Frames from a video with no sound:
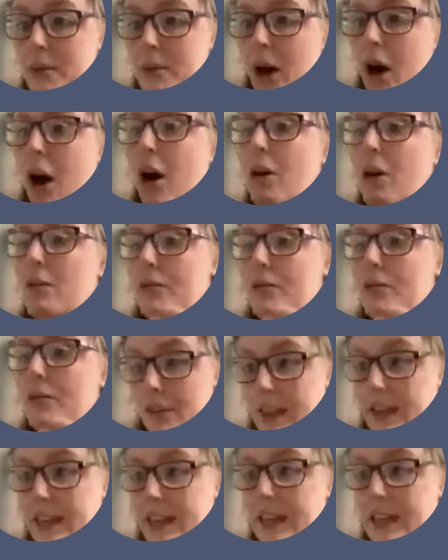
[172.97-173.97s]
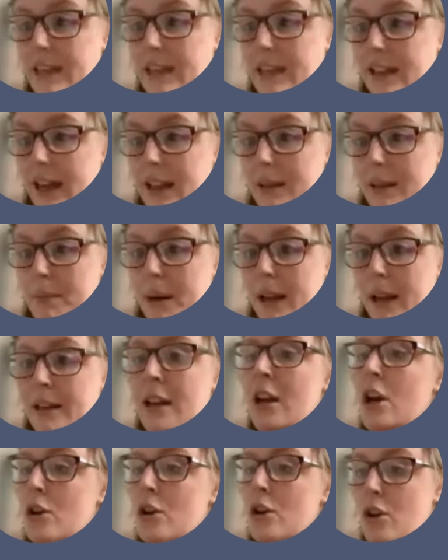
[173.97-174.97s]
of the Dilapan,
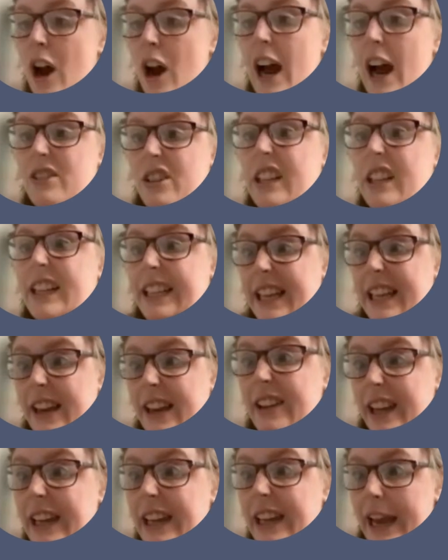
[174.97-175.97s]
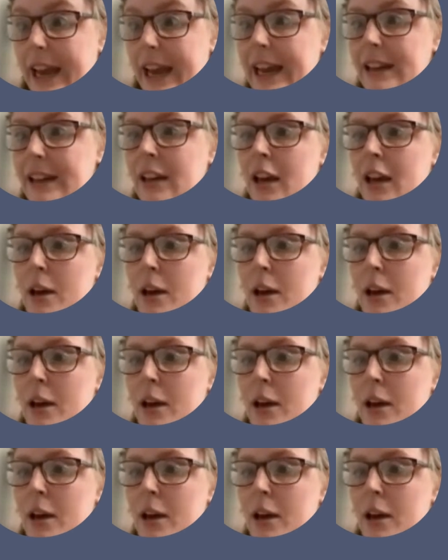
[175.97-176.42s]
not actually giving it,